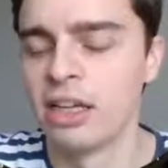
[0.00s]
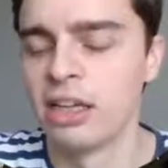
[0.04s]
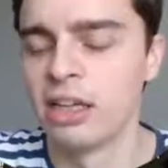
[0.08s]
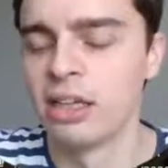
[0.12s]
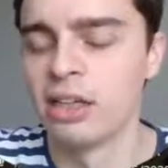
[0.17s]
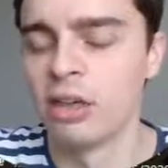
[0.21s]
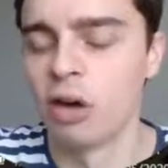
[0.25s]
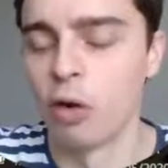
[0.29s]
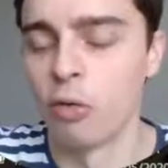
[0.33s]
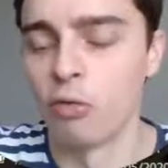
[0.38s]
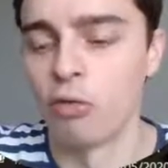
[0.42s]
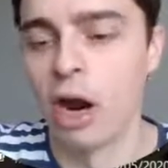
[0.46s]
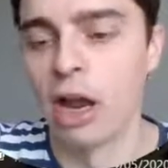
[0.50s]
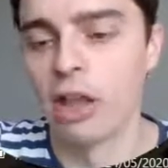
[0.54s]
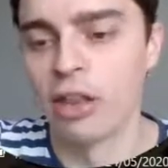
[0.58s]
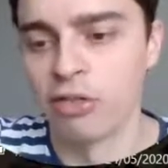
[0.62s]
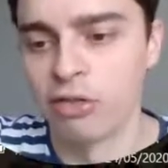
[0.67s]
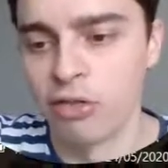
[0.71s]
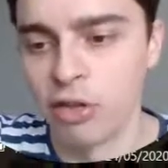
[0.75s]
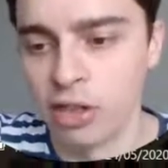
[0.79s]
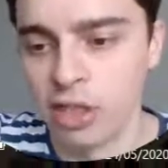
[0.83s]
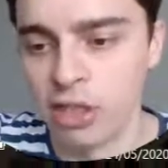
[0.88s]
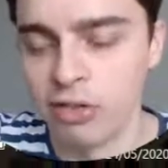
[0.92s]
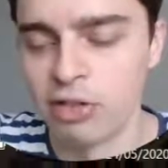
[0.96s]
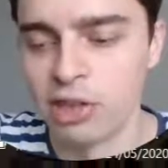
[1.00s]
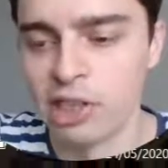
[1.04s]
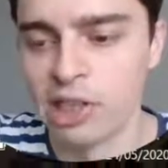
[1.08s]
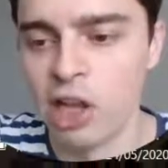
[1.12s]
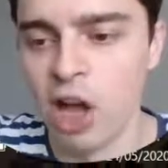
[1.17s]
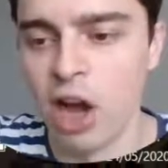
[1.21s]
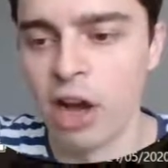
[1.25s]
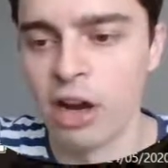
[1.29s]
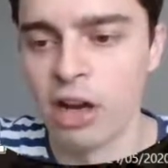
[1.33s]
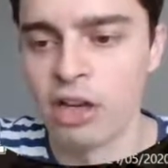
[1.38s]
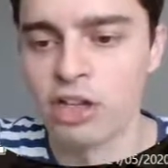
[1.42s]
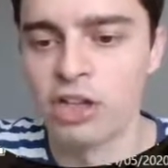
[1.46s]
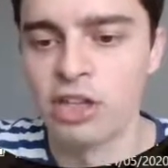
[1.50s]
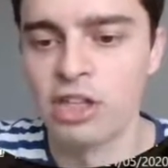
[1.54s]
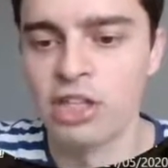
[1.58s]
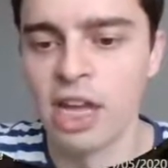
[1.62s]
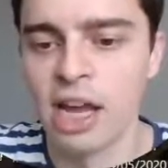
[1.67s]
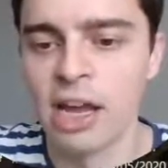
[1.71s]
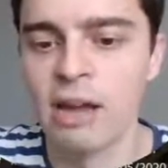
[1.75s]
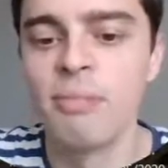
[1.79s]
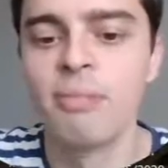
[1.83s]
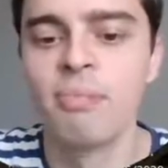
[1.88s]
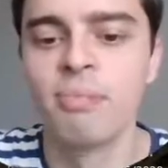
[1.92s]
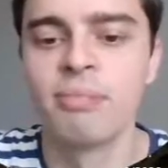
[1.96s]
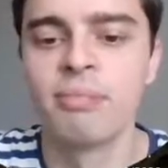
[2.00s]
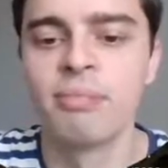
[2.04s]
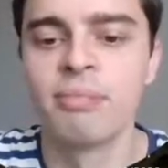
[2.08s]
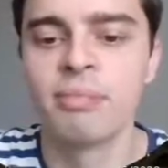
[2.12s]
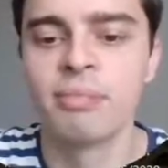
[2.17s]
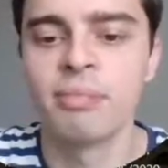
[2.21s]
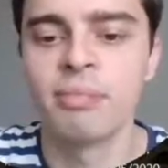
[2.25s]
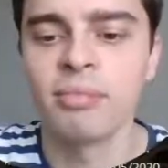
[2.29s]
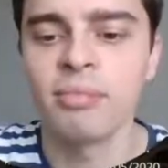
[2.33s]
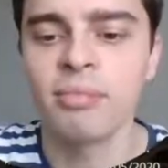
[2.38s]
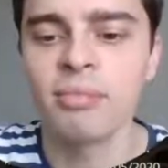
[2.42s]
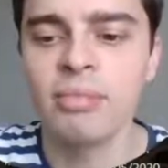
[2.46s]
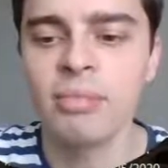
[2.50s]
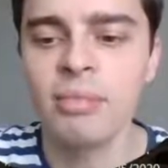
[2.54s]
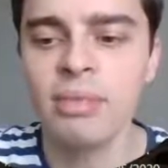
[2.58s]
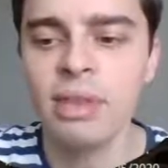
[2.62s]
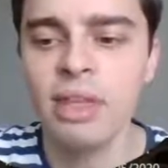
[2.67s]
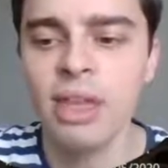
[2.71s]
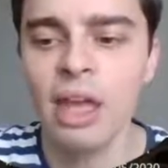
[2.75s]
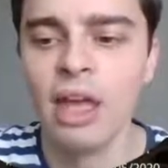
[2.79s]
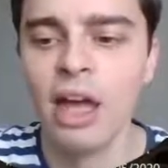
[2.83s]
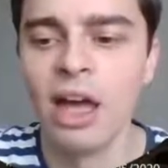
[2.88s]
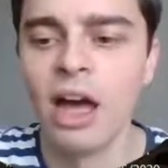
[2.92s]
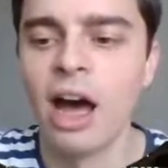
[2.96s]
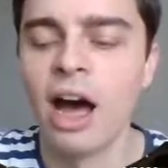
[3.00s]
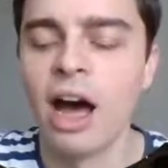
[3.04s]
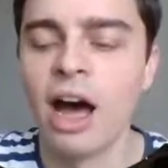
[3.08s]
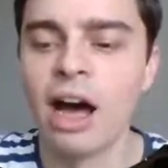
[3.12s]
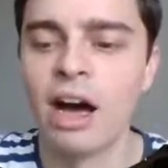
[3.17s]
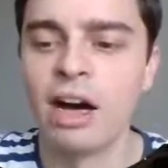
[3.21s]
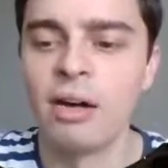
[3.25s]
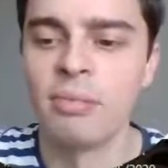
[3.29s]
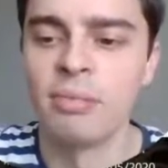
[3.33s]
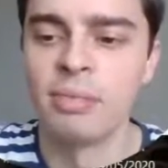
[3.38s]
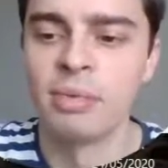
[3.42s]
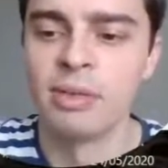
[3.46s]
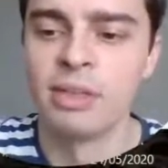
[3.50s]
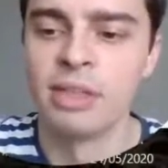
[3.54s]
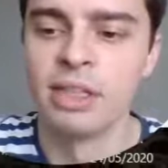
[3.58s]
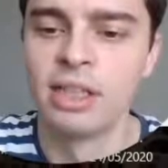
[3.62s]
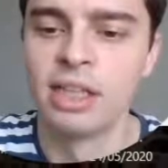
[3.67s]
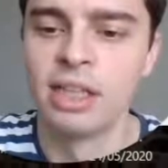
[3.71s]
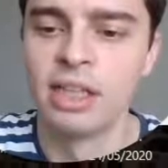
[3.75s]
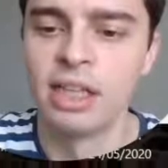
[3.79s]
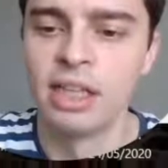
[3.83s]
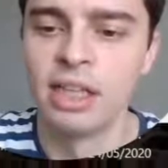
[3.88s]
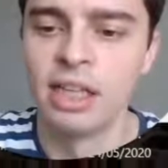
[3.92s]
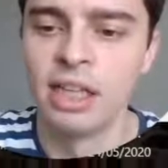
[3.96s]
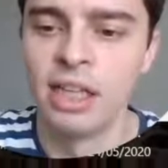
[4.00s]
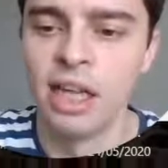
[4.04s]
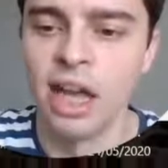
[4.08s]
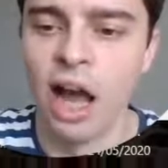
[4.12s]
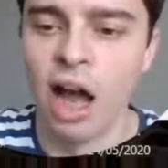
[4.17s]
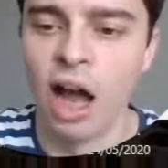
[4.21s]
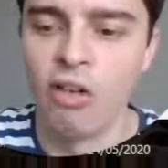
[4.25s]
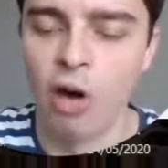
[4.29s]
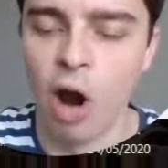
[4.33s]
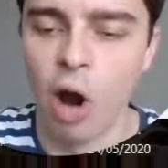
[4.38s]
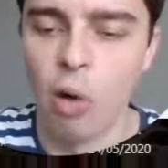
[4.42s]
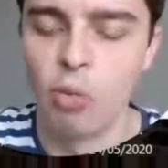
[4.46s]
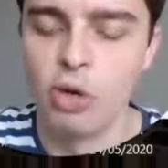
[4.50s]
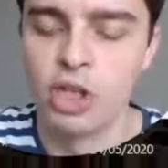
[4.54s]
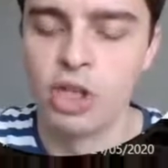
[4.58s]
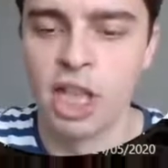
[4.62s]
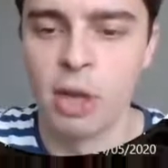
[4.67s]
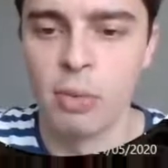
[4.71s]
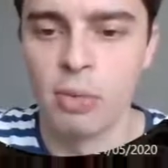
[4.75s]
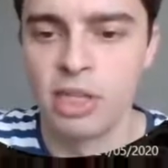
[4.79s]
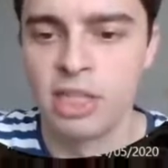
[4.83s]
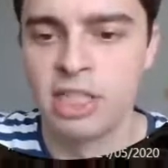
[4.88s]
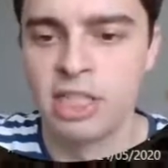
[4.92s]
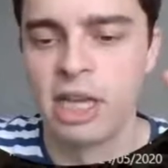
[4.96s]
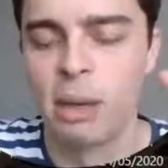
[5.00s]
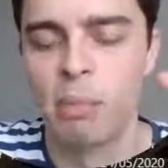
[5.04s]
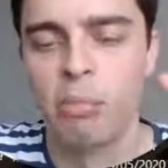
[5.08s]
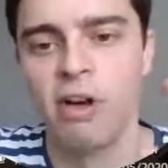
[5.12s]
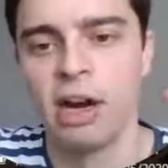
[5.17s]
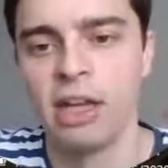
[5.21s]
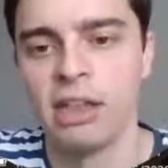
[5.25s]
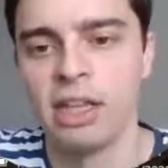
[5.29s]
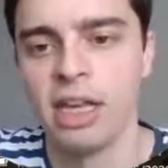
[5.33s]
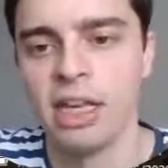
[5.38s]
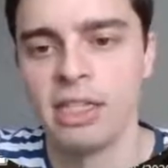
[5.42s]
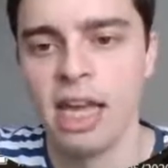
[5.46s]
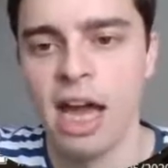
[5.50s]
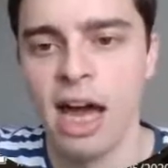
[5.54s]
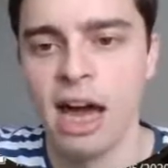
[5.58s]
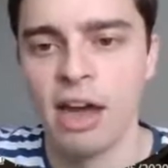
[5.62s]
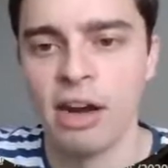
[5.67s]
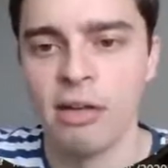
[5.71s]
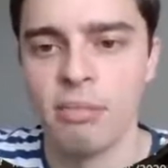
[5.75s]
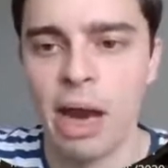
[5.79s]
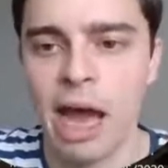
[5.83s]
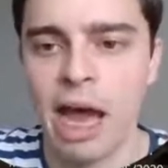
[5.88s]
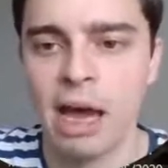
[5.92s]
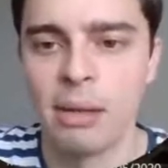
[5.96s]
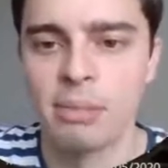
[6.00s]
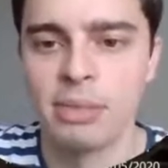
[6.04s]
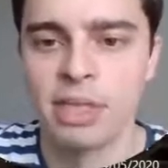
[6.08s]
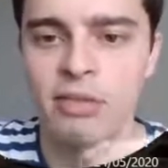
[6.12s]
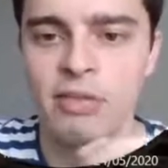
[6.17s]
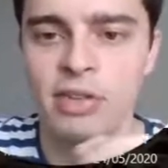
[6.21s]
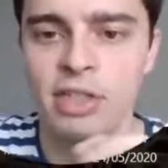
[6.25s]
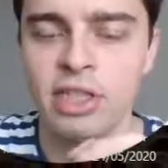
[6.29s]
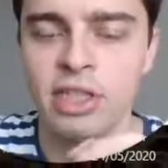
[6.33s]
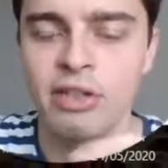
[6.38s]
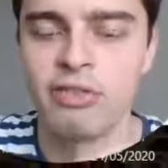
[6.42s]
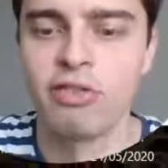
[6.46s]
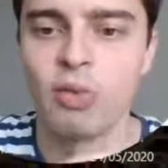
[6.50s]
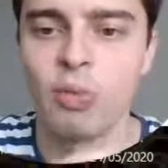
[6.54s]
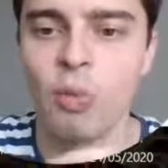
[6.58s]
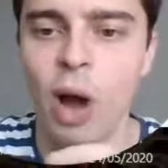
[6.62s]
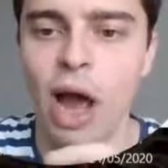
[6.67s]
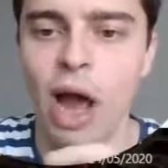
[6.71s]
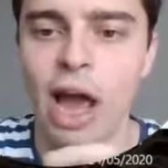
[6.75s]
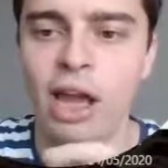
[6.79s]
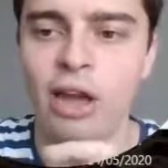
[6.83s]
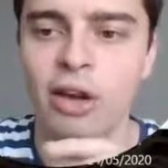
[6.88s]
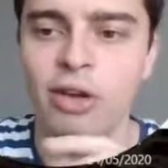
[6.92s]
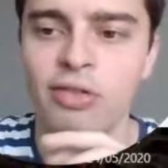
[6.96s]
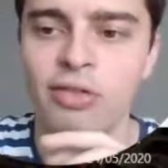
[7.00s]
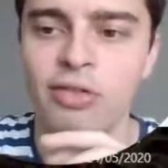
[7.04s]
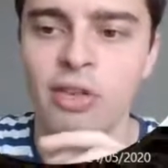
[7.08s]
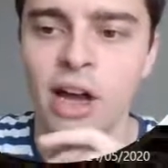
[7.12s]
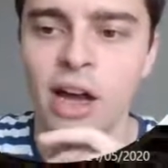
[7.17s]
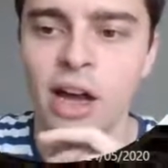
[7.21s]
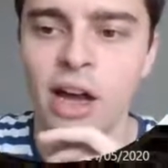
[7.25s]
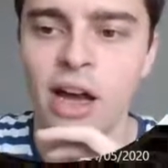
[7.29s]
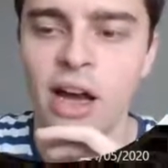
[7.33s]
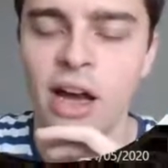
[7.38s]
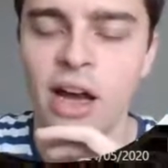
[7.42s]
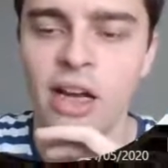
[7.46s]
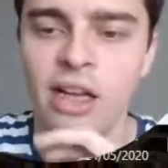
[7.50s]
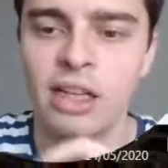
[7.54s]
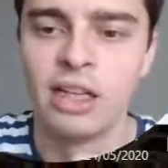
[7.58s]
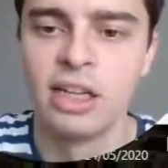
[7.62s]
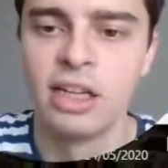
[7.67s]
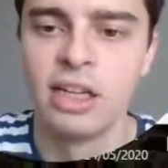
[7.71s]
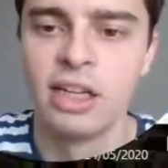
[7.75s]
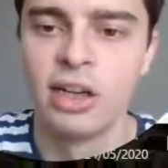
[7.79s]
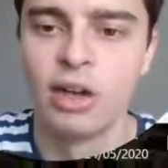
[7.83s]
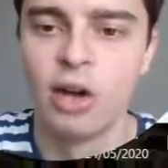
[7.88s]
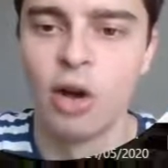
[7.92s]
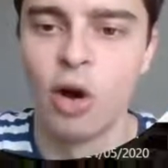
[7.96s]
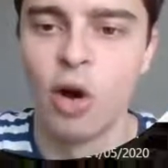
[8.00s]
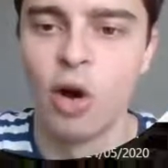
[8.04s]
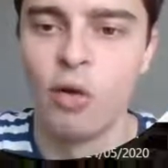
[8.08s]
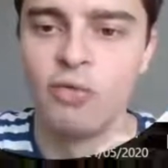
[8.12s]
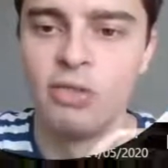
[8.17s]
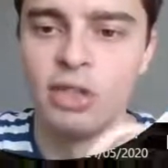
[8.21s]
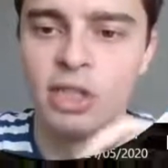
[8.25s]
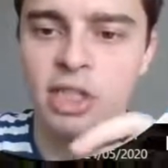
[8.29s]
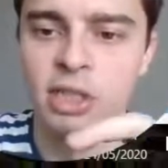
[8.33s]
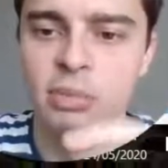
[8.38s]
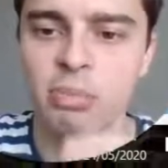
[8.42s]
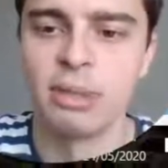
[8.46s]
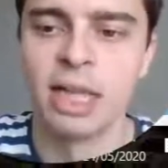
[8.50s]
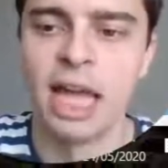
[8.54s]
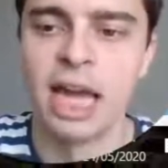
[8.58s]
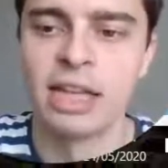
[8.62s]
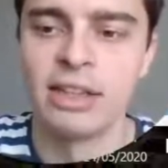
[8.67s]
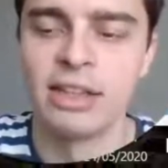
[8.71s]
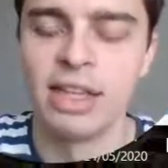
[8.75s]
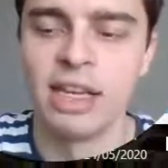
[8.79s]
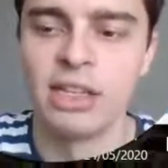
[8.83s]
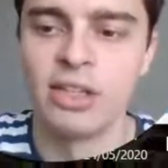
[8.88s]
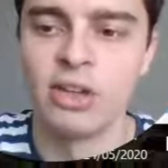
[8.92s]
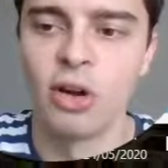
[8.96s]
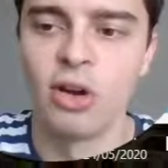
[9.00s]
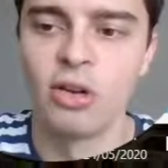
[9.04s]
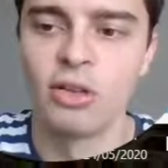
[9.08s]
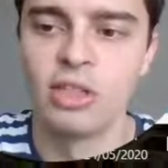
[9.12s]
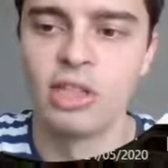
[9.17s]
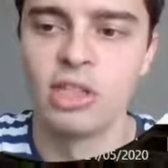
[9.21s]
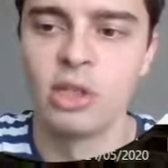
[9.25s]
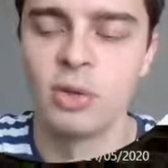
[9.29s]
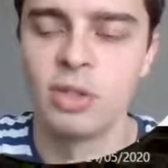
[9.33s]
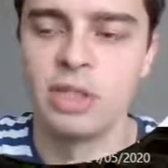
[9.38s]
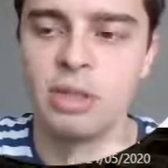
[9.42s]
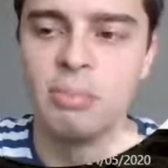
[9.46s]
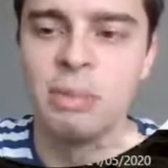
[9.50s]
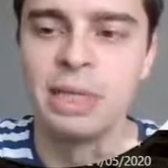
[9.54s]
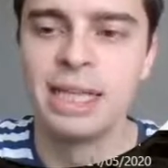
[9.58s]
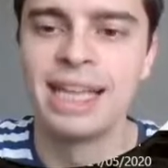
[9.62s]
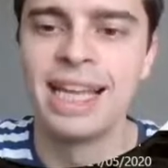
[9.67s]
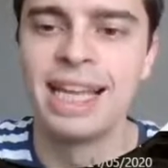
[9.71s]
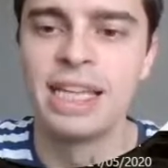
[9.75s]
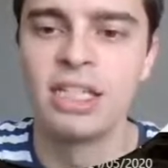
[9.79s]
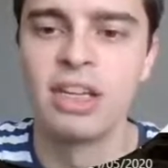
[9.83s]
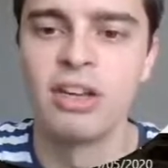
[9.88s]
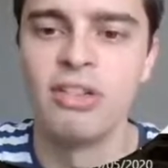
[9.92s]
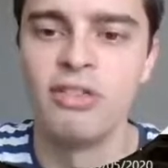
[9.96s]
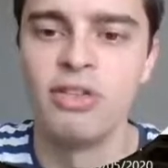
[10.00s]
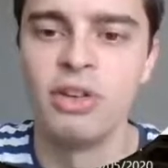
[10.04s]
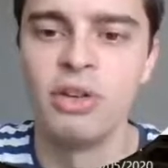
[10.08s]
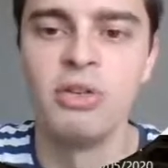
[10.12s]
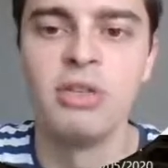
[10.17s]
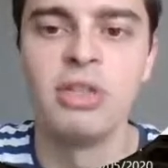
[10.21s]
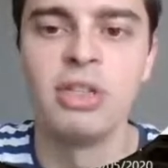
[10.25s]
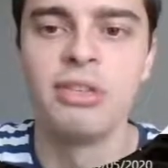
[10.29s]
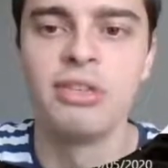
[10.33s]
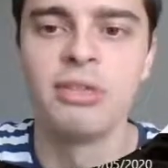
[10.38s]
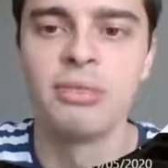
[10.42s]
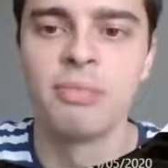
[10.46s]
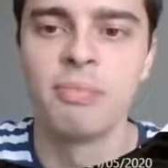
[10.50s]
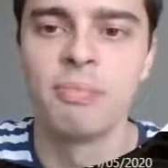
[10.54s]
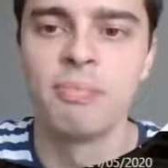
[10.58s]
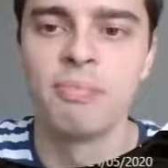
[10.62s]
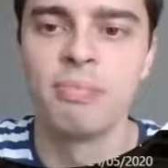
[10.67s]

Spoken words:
or rather for a different line, I should say. I wish they would separate these out and perhaps have a different way of displaying these odds so it's a bit less confusing.